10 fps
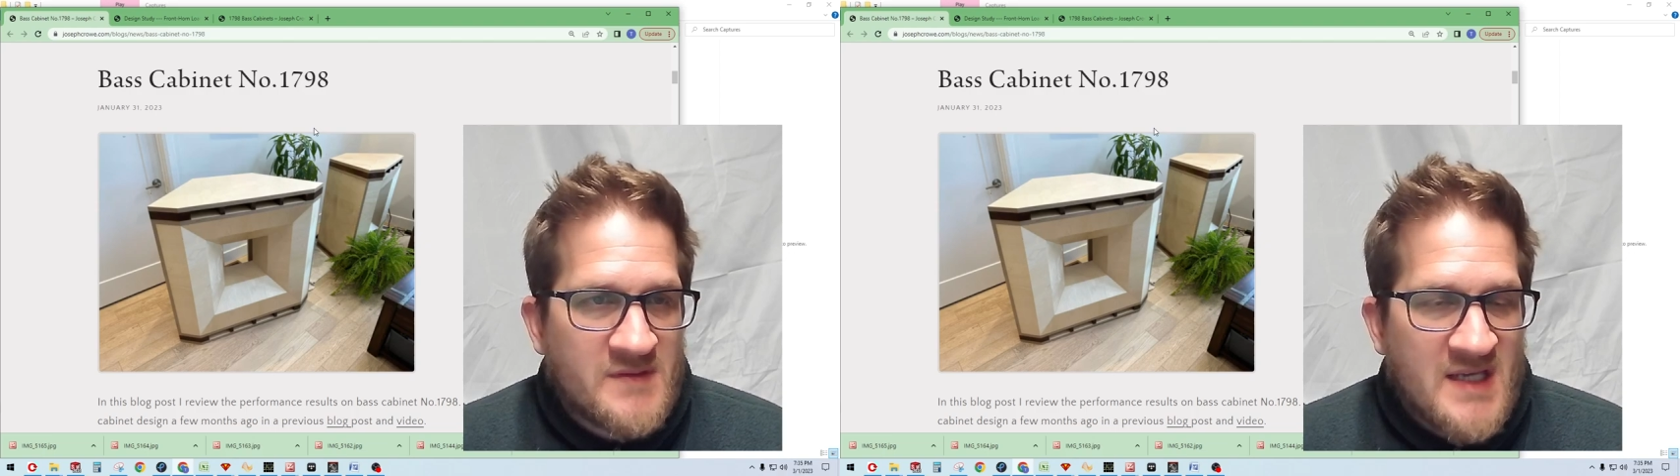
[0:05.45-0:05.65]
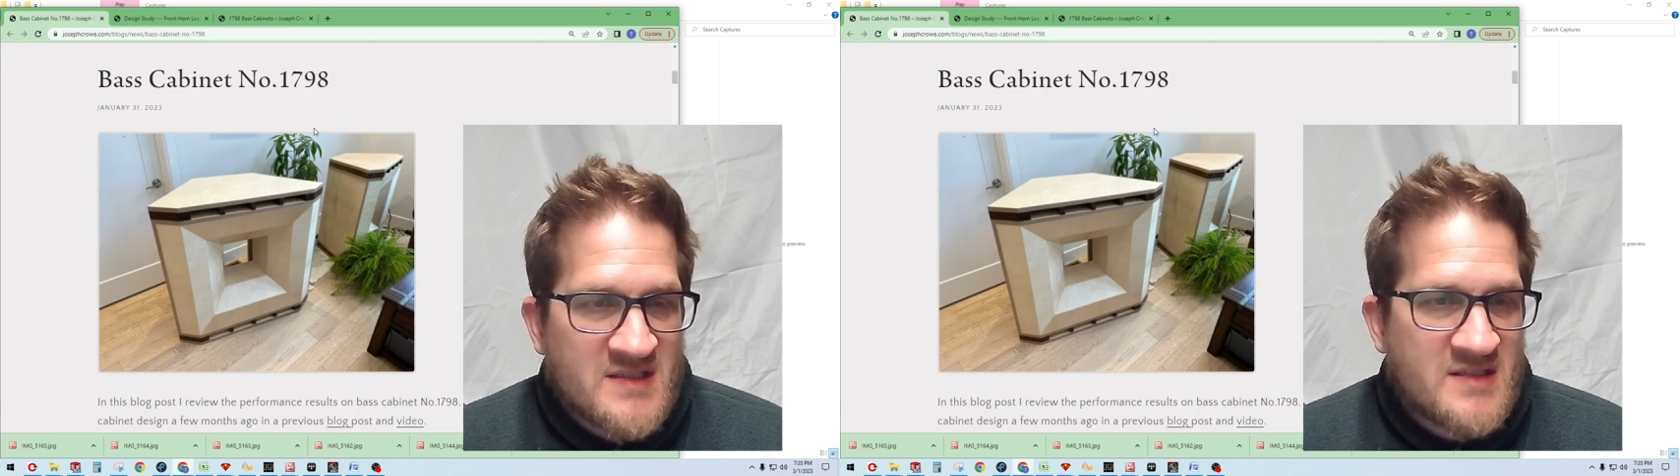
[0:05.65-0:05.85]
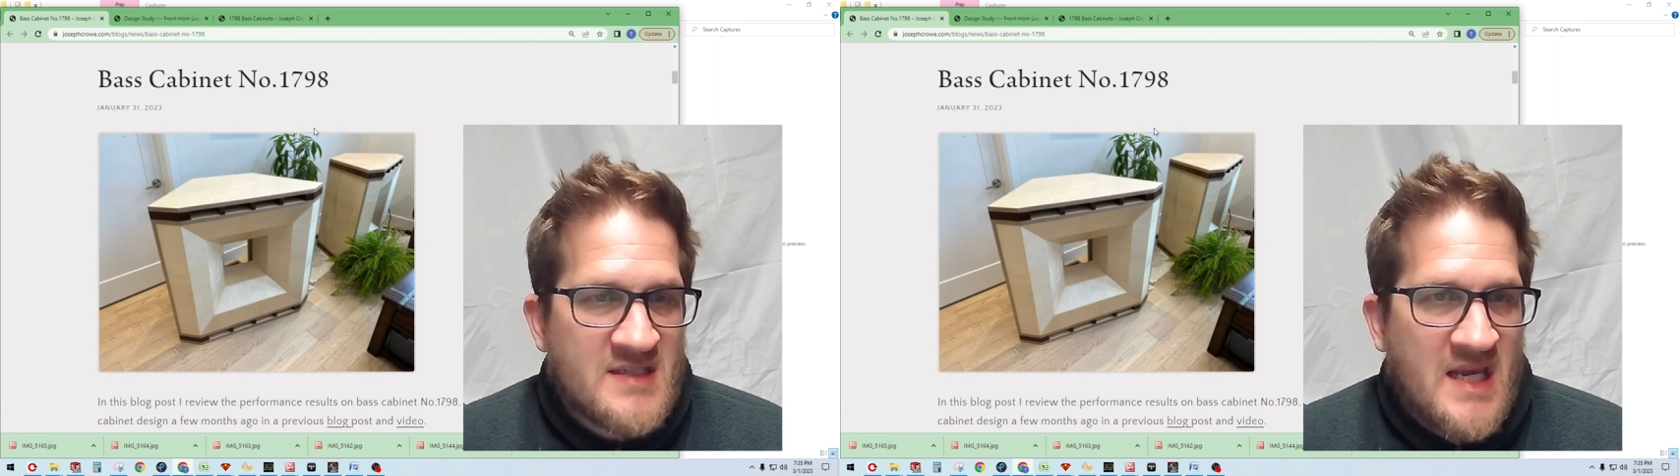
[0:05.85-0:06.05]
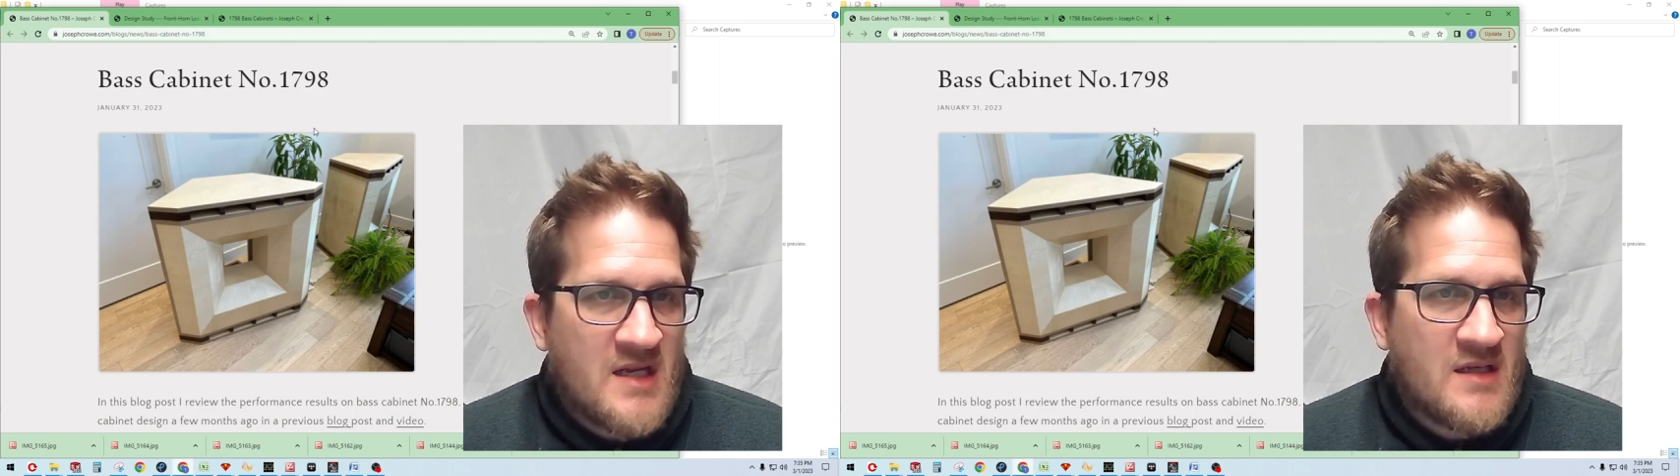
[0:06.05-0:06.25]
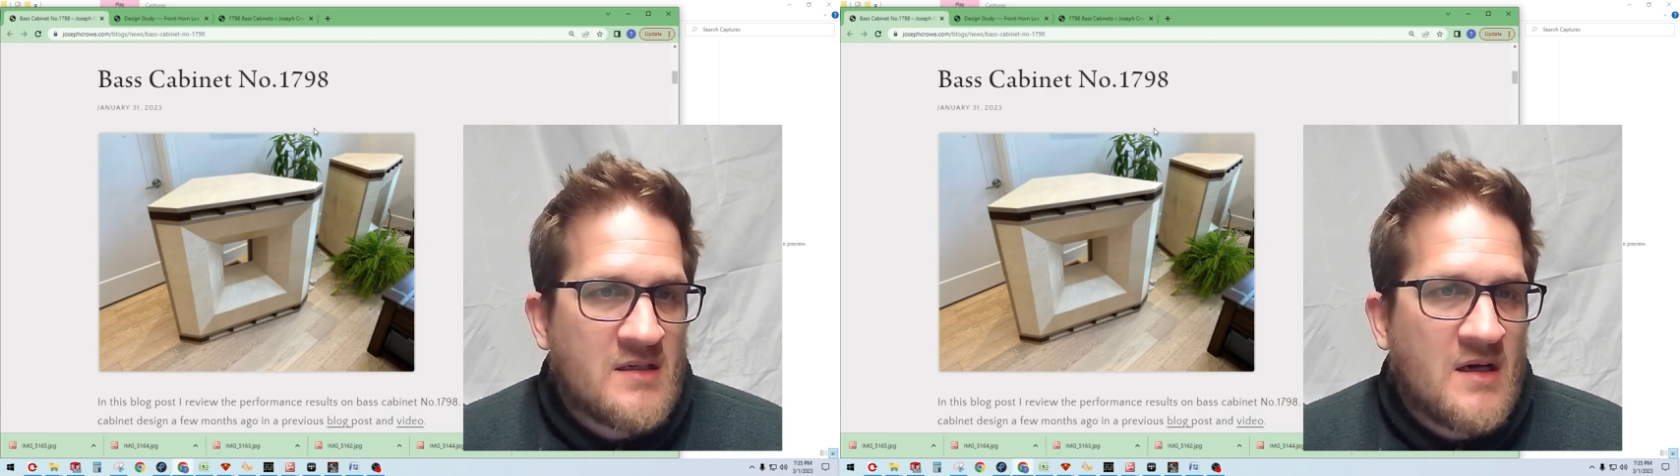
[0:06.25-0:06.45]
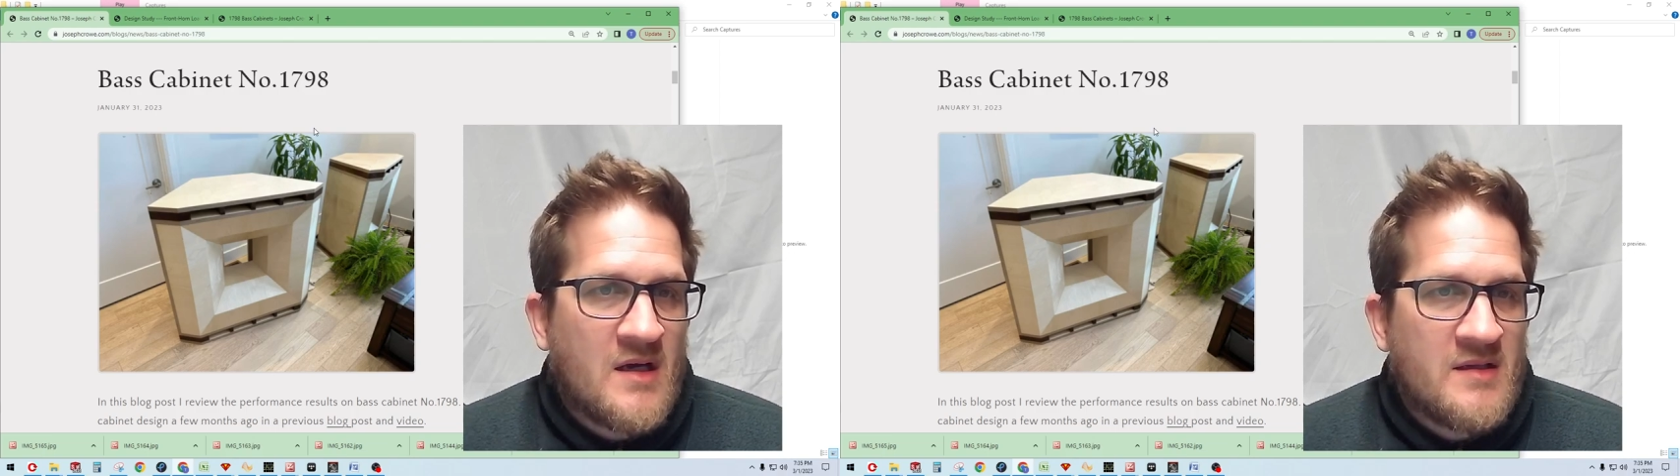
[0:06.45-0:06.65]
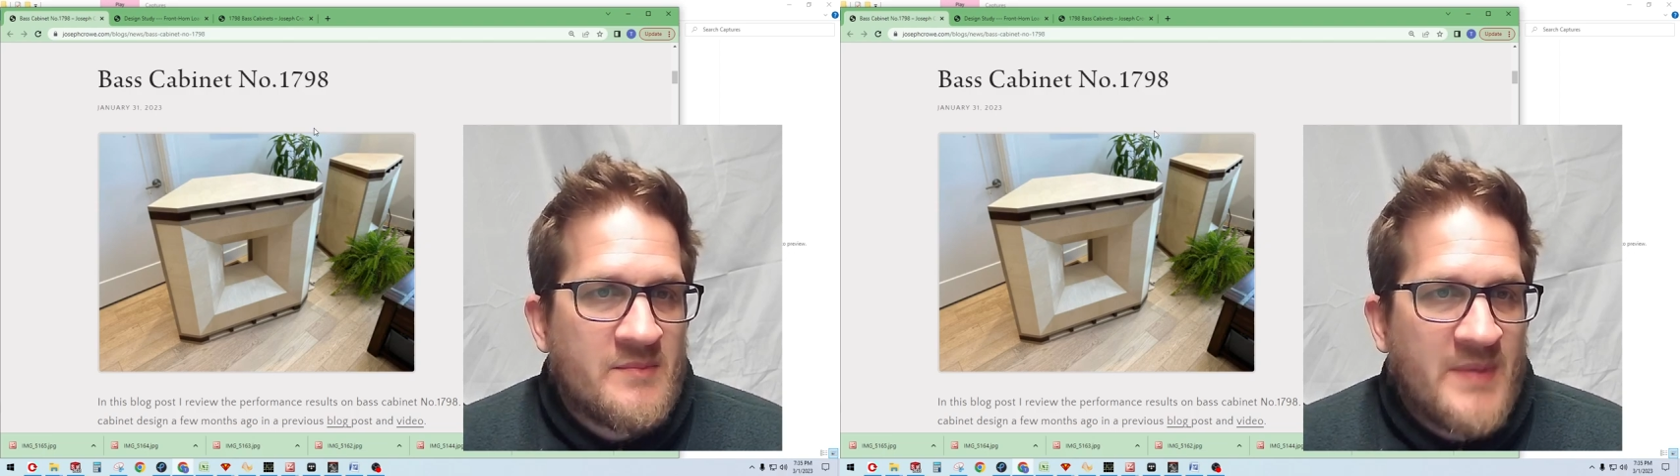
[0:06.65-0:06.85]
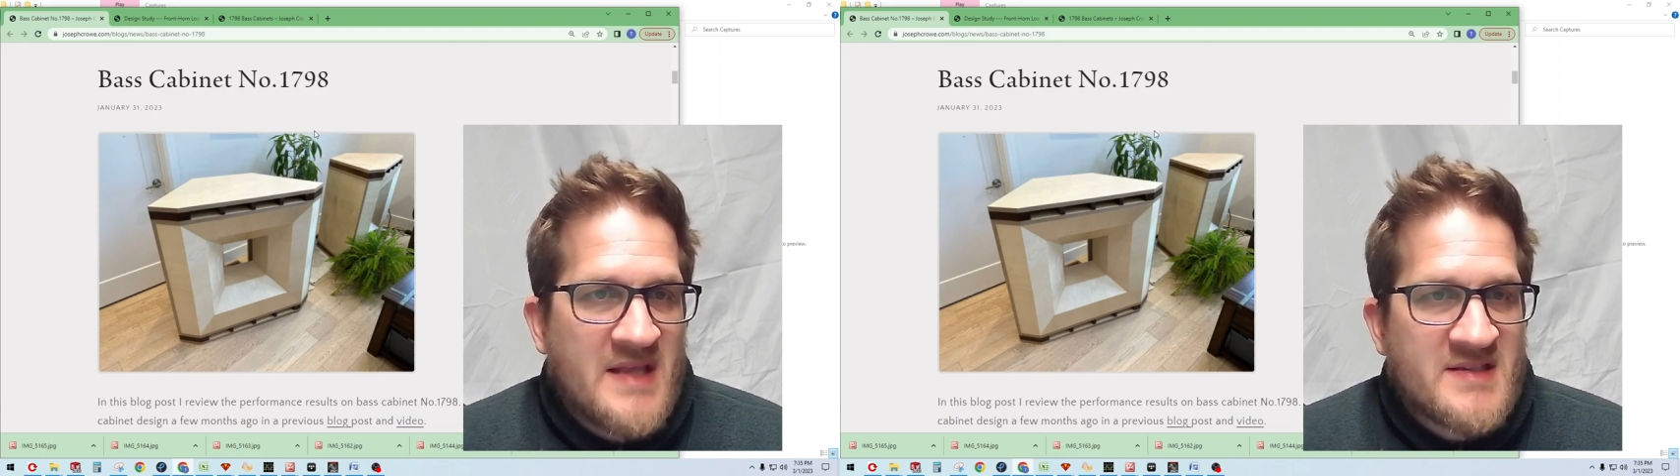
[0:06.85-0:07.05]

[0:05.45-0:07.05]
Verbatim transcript: test data on bass